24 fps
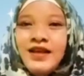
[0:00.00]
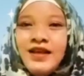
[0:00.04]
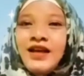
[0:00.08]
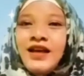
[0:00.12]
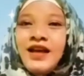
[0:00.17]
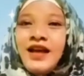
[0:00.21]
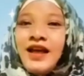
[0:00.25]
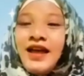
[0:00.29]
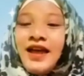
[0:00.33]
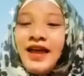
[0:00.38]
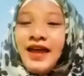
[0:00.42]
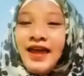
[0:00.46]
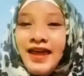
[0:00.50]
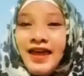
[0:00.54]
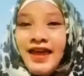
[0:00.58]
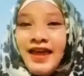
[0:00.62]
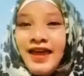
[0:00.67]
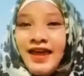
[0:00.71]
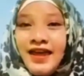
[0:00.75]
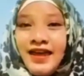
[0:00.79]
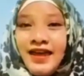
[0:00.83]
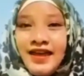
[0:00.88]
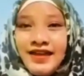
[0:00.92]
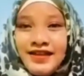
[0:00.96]

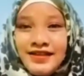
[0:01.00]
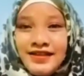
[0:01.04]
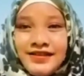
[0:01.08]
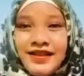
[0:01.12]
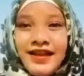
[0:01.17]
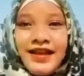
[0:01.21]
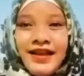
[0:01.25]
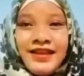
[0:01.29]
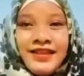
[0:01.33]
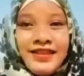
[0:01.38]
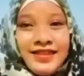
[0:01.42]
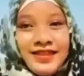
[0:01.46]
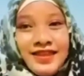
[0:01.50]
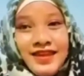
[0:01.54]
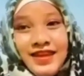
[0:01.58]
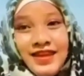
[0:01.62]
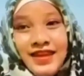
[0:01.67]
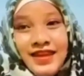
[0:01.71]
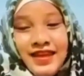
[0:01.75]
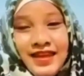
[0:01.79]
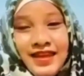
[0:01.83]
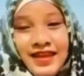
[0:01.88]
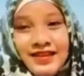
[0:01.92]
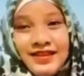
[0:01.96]
And I
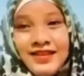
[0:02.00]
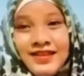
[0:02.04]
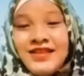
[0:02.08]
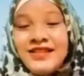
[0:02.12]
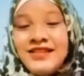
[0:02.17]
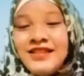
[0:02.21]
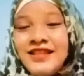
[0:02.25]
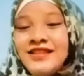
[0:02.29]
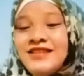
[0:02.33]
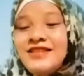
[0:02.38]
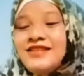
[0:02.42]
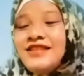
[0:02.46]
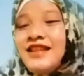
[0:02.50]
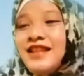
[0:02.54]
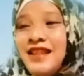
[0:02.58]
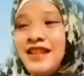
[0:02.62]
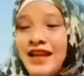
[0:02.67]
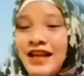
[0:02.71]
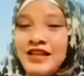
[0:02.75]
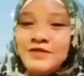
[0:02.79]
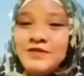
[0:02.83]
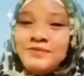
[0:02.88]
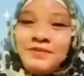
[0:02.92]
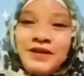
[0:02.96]
think this is the
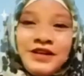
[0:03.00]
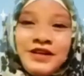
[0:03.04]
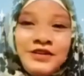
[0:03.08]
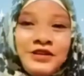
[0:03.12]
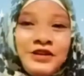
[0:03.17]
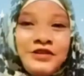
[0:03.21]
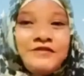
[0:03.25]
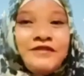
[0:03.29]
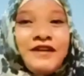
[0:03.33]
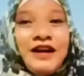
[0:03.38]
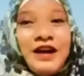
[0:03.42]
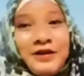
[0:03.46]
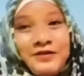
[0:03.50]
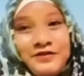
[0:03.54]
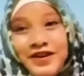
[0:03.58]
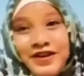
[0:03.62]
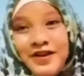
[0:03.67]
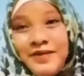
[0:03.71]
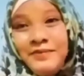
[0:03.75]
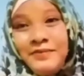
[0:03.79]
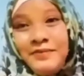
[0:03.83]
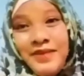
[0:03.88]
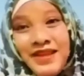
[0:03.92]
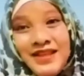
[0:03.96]
last part of our
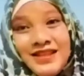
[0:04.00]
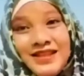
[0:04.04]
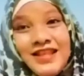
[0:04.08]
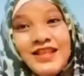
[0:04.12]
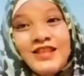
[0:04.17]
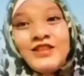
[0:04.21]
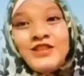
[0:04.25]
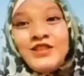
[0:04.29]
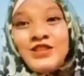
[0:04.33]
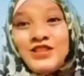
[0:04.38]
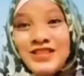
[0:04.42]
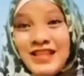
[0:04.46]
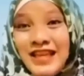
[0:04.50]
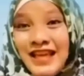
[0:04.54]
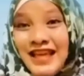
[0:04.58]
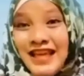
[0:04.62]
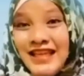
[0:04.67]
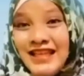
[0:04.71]
meeting today.